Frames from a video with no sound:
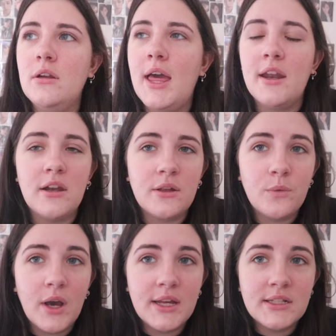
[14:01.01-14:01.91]

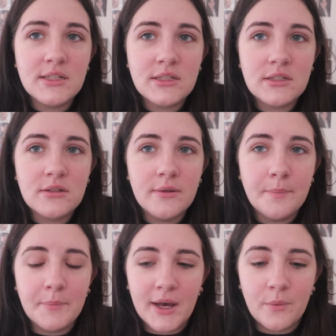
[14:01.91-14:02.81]
editing-wise,
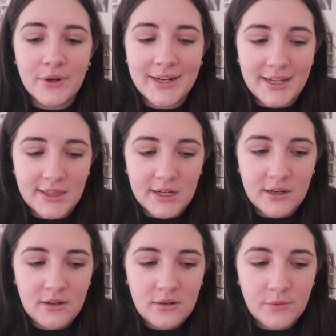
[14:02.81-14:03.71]
but we're getting
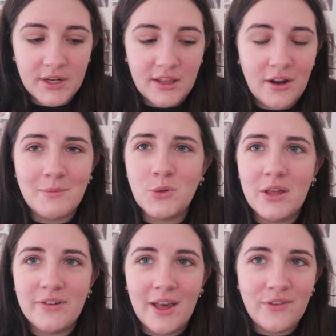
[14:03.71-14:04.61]
there. We're getting there. I'm
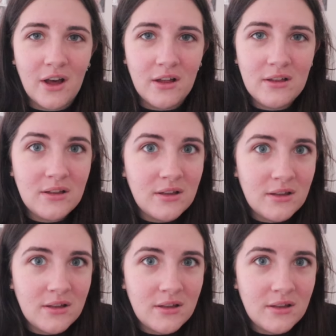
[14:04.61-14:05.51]
25, y'all.
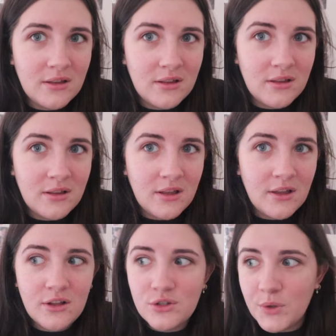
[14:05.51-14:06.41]

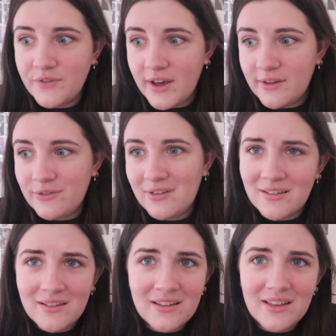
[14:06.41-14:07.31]
25.
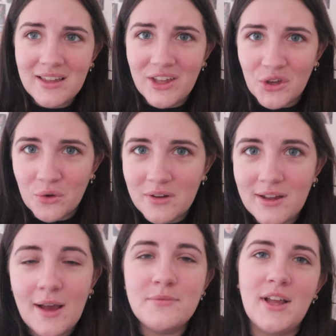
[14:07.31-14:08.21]
Ew.
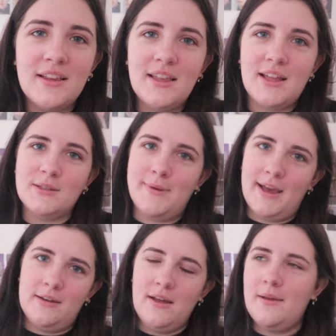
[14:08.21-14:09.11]
I'm not that's
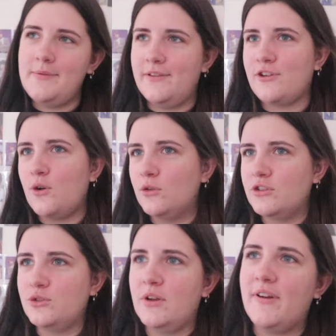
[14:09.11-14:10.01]
bad. I mean, if you're older
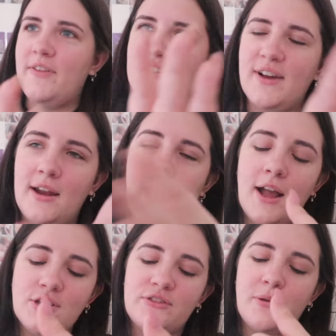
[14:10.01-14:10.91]
than 25, that's fine.
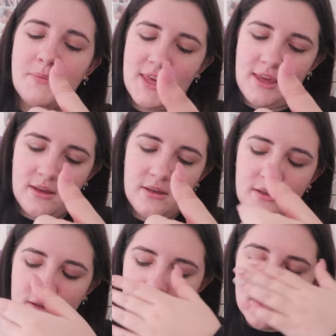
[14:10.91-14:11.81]
I feel
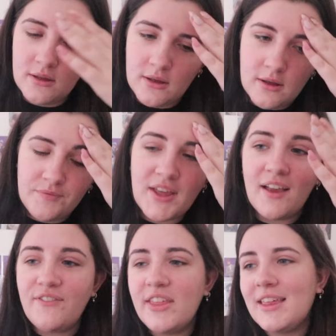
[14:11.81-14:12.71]

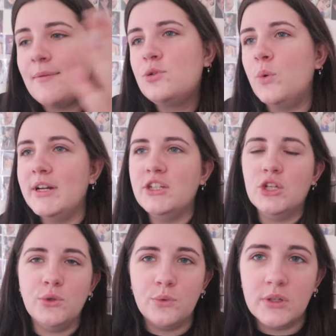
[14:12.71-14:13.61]
like I'm
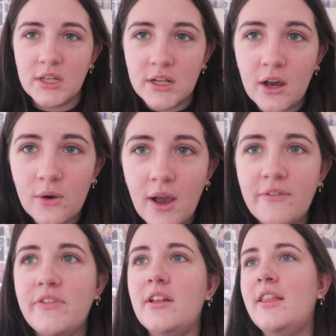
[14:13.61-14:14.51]
22, you know?
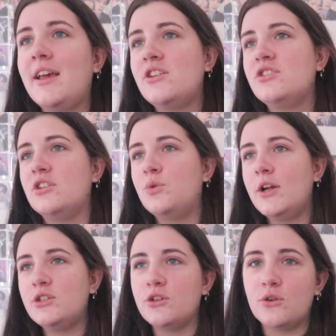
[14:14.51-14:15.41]
I feel like I'm just a
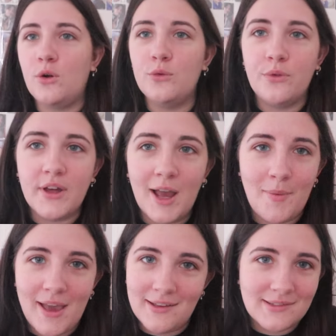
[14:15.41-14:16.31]
22-year-old with eye
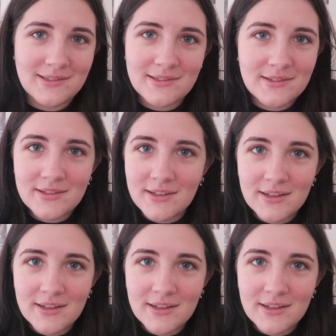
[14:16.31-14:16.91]
bags.